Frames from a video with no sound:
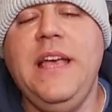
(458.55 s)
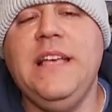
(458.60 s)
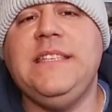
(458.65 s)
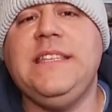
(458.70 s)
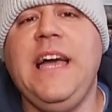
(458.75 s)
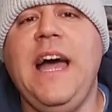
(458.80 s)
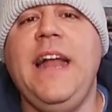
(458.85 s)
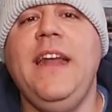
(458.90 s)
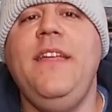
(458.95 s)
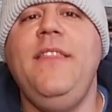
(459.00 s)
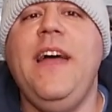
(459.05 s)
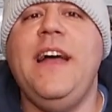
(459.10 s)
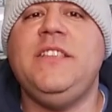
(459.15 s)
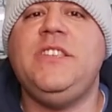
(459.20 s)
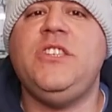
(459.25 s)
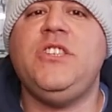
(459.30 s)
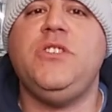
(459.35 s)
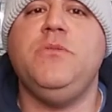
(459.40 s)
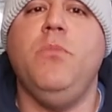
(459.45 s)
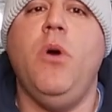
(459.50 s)
is kind of
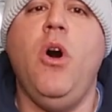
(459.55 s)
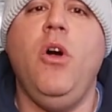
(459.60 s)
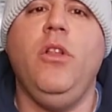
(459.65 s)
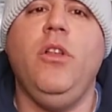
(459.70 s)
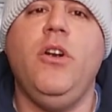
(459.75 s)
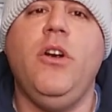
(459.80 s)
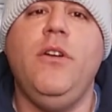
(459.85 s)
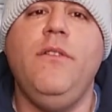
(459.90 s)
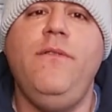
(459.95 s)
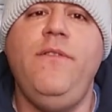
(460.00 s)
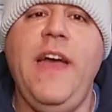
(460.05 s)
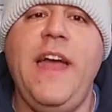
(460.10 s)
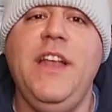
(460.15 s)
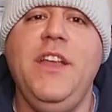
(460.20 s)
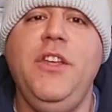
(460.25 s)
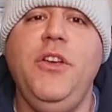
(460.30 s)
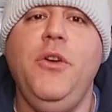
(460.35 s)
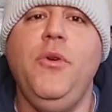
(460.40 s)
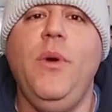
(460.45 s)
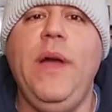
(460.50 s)
that smaller
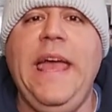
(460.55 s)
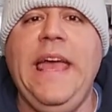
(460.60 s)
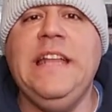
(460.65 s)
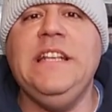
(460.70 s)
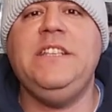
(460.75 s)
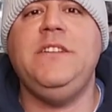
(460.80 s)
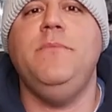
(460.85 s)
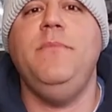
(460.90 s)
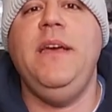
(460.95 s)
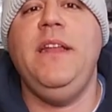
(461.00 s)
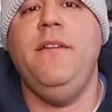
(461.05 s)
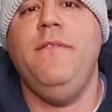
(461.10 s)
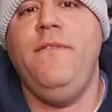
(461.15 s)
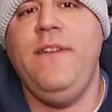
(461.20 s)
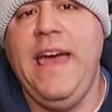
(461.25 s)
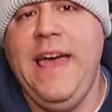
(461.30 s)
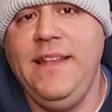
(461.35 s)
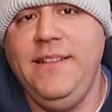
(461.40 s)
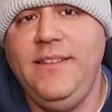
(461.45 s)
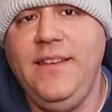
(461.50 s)
venue, intimate
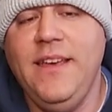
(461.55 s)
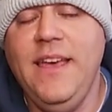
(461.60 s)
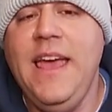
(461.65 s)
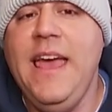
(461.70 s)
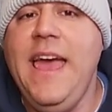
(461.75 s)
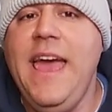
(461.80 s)
event.